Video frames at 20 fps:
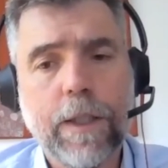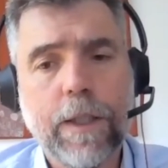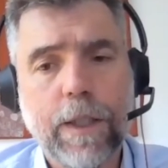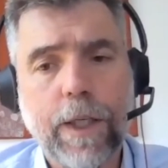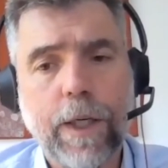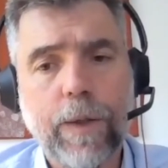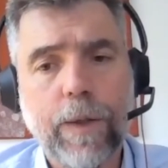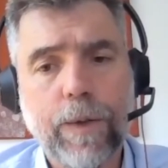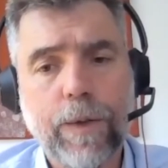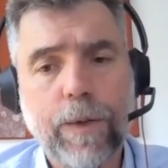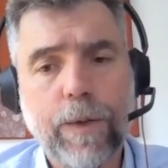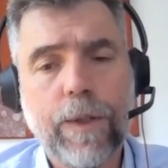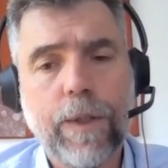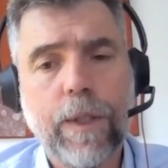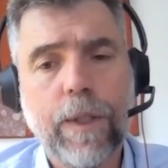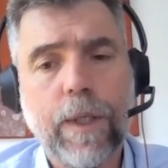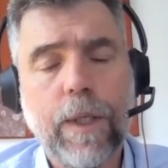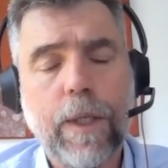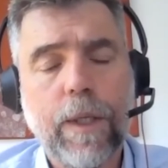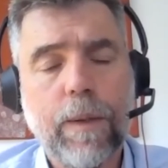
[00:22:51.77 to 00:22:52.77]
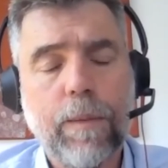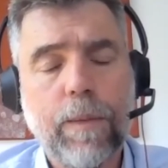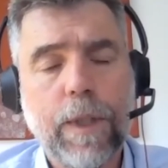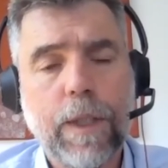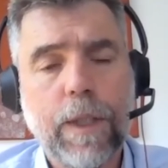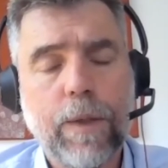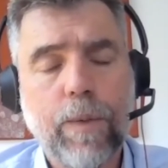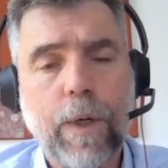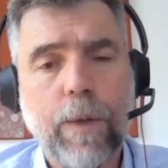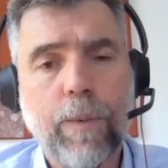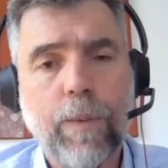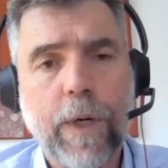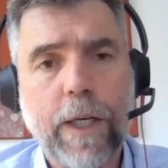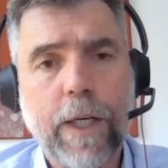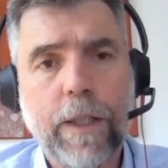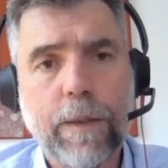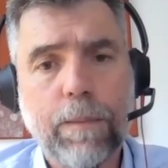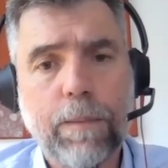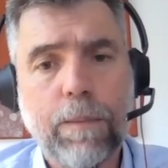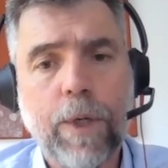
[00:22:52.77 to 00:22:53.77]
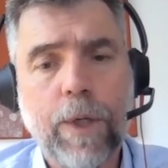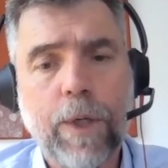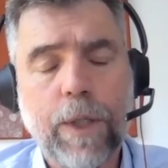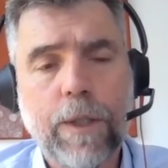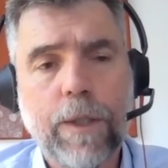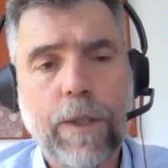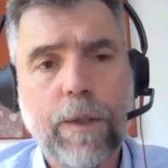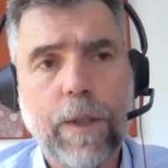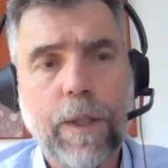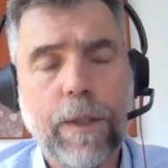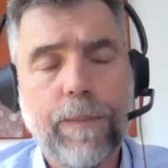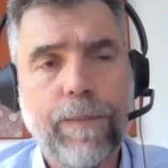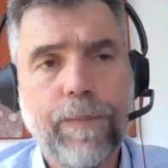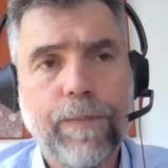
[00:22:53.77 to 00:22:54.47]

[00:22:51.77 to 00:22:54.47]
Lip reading: dose, but it's one way to monitor